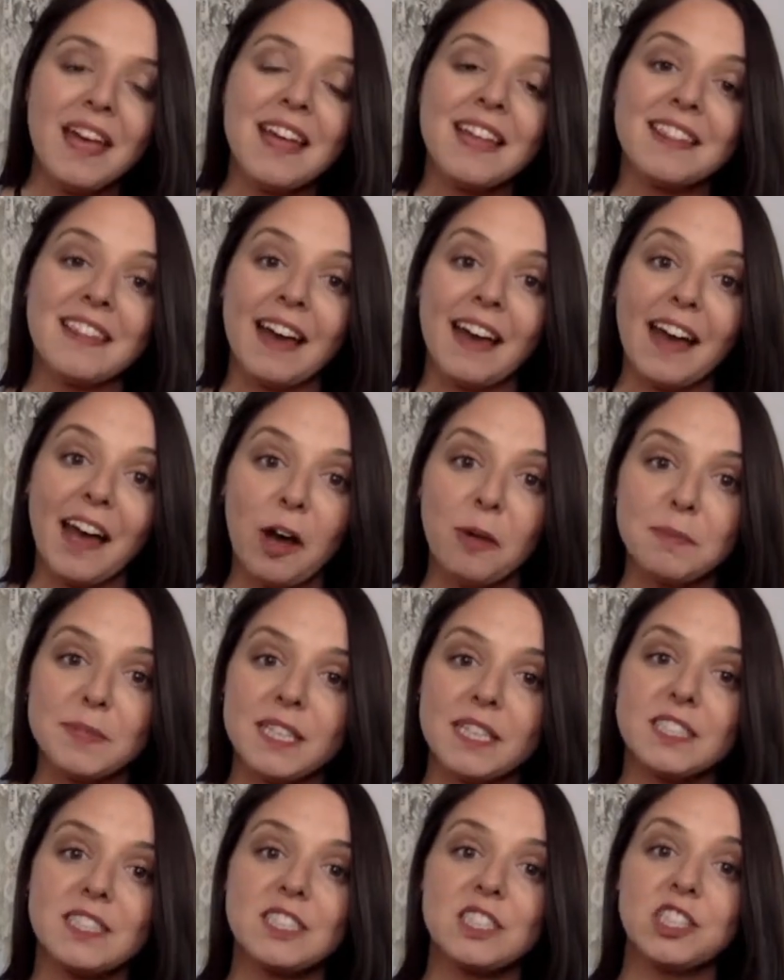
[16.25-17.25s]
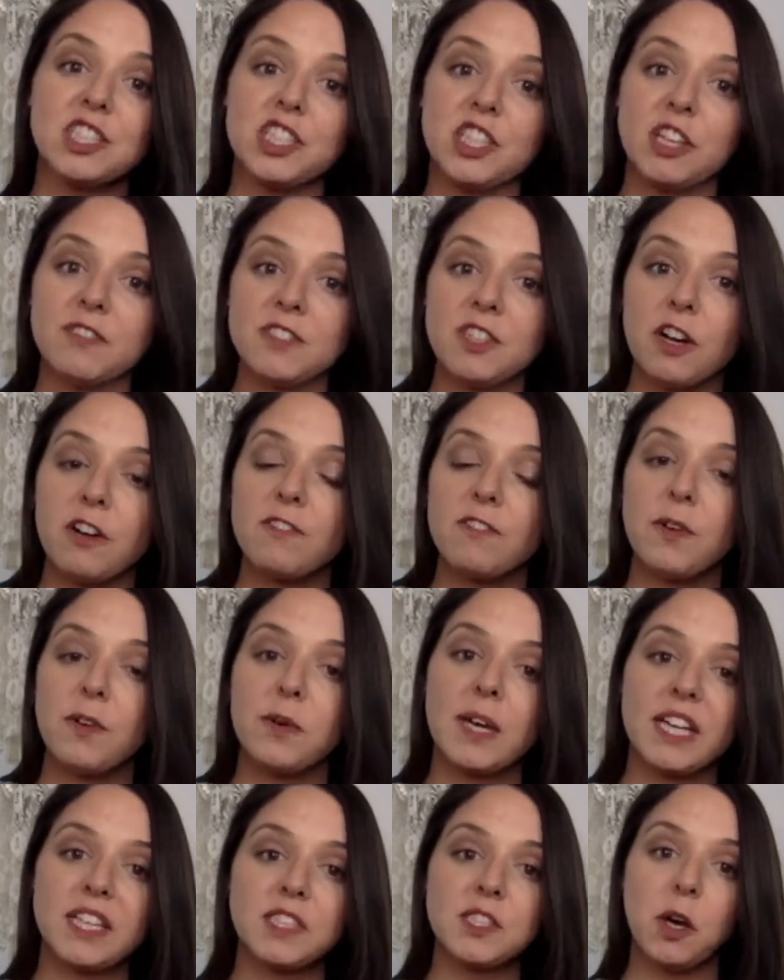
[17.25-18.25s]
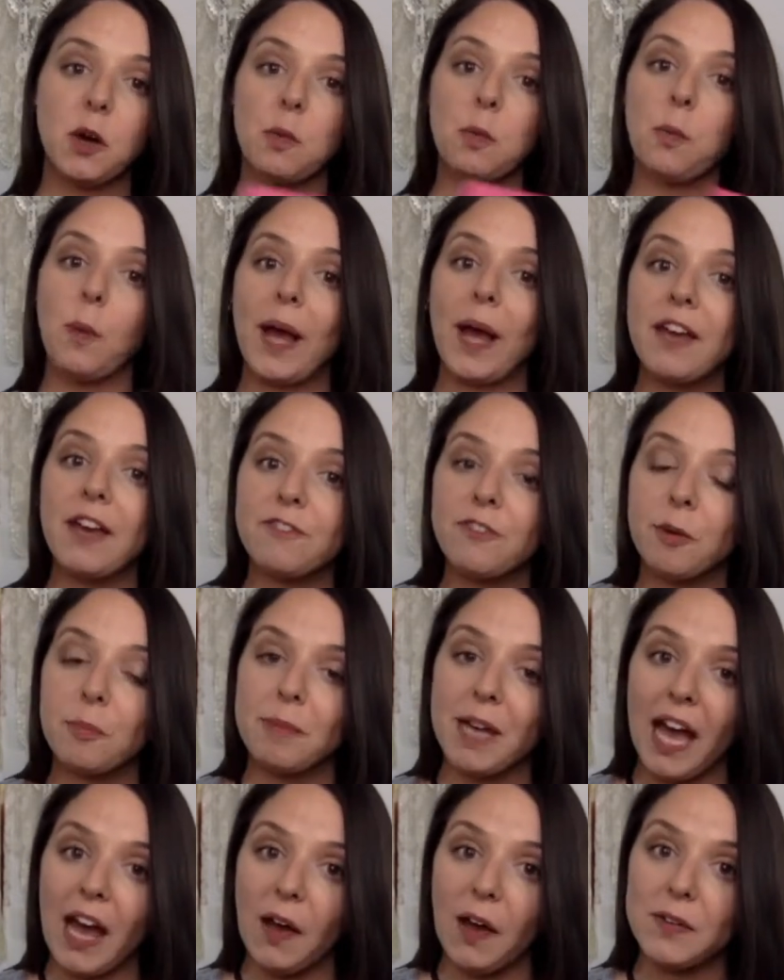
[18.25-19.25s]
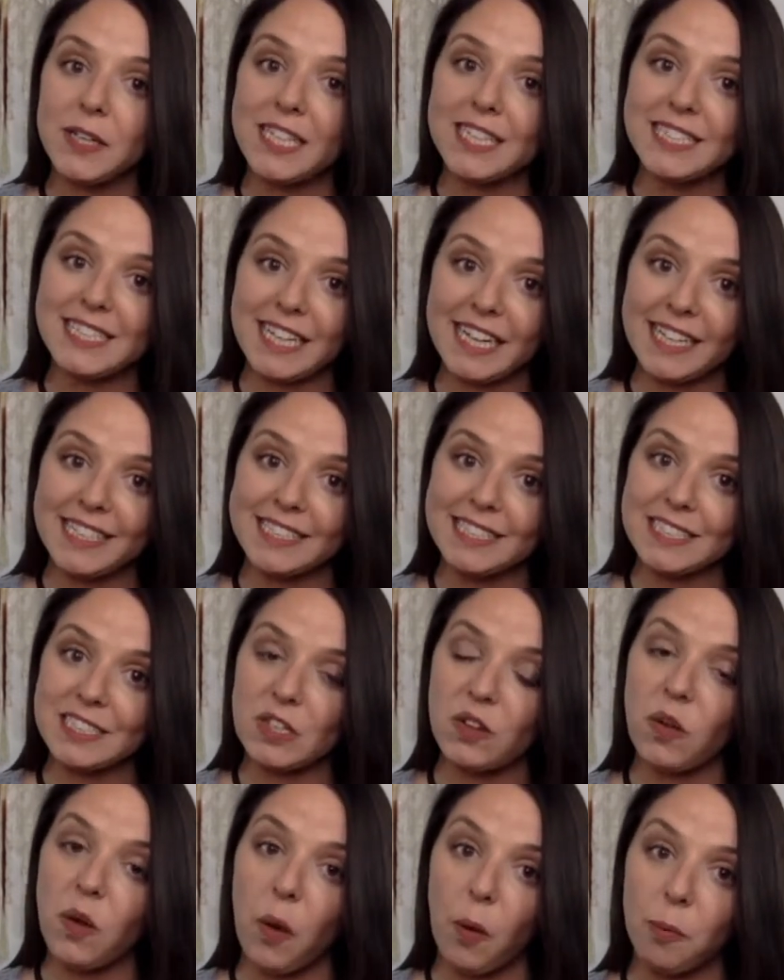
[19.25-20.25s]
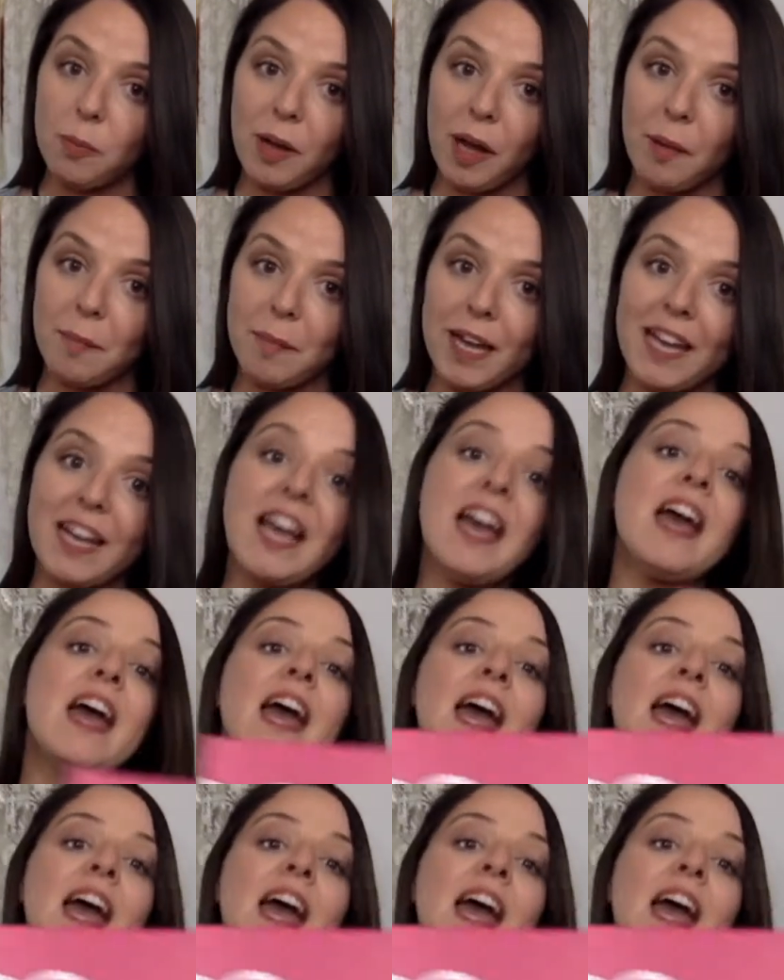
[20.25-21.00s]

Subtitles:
that helps us to shift our focus away from counting days until homecoming